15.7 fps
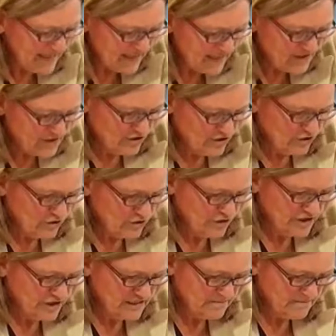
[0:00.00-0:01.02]

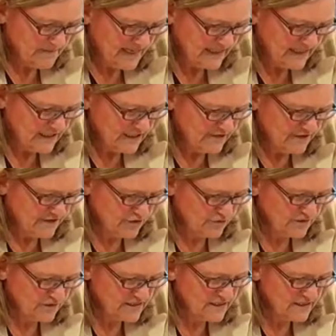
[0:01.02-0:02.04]
institutions and many
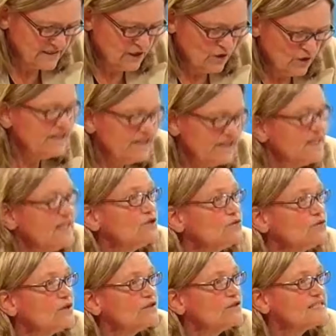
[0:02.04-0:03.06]
individuals. We need
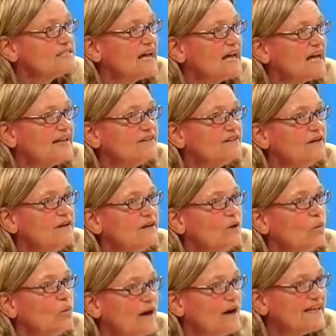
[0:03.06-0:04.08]
to understand
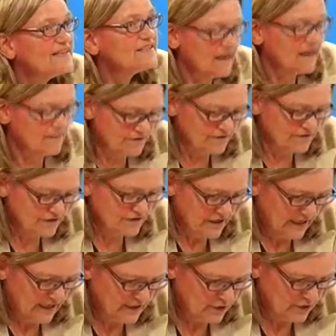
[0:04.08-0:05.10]
why it happened
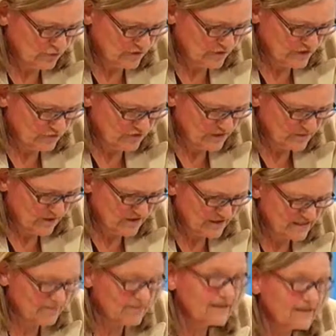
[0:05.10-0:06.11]
and who is
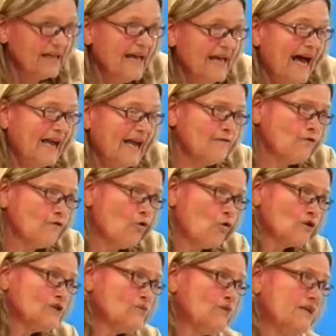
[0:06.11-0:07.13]
responsible. And of
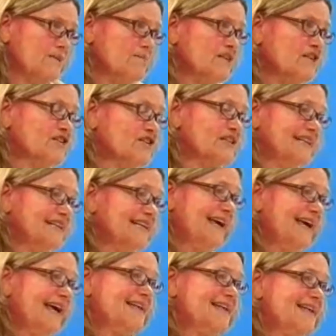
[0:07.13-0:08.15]
course, we immediately
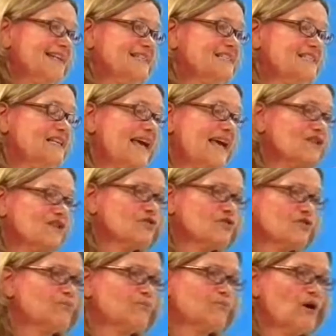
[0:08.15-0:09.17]

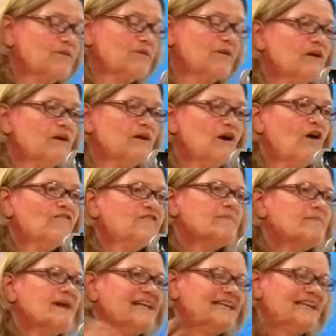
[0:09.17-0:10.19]
entered the problem of the
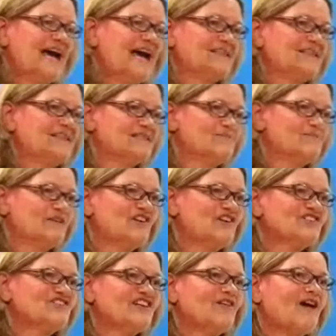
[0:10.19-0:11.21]
many hands,
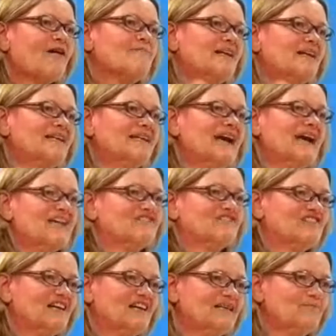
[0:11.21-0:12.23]
because there are many hands
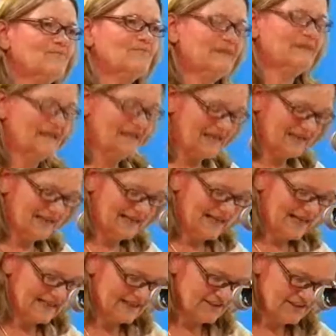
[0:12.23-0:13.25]
in
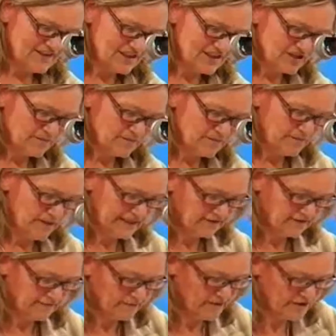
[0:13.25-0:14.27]
any decision by
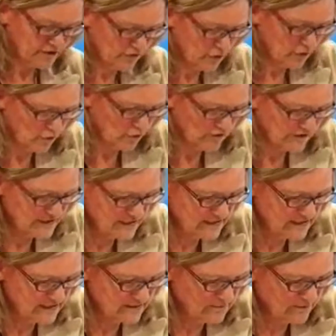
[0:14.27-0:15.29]
government or the
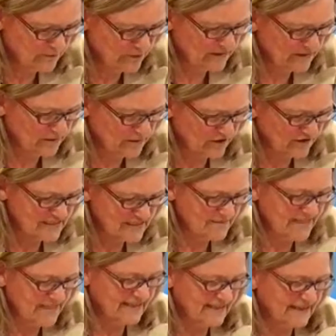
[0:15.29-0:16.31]
system of public policy
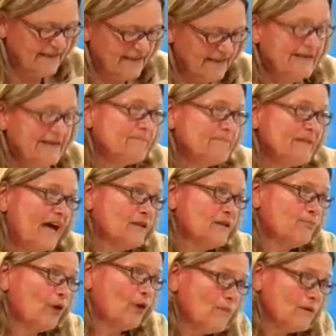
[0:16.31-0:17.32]
making. And the
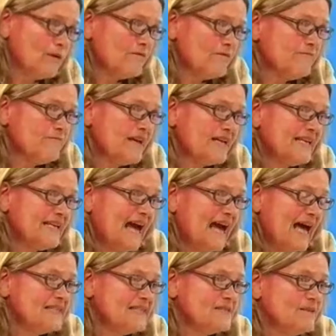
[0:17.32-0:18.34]
problem of many
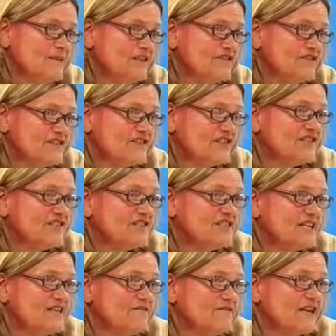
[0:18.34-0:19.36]
hands means that
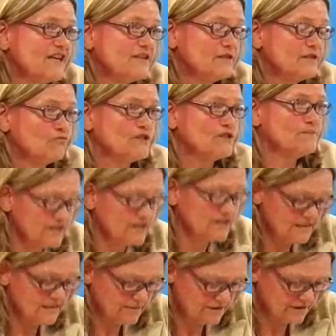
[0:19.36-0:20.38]
instead of getting
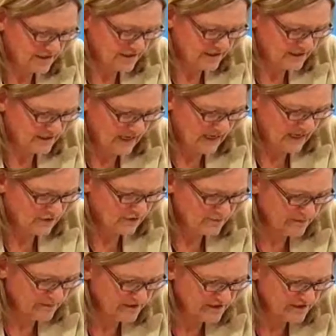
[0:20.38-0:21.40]
responsibility and
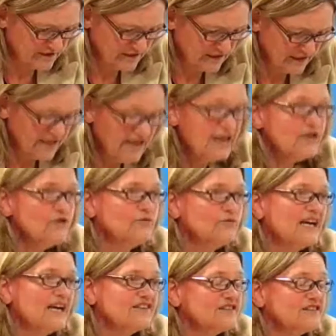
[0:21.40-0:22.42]
accountability, you
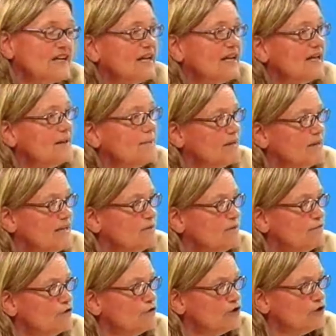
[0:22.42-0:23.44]
get blame
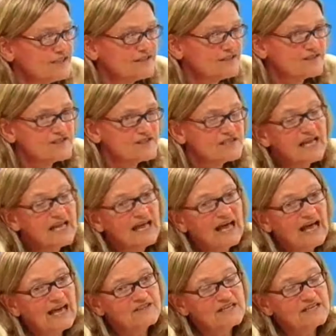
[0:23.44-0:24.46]
avoidance
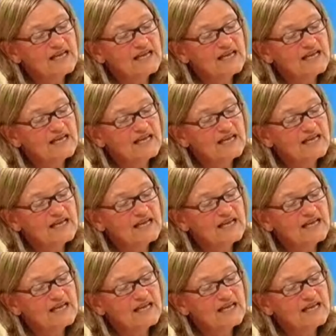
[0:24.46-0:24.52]
and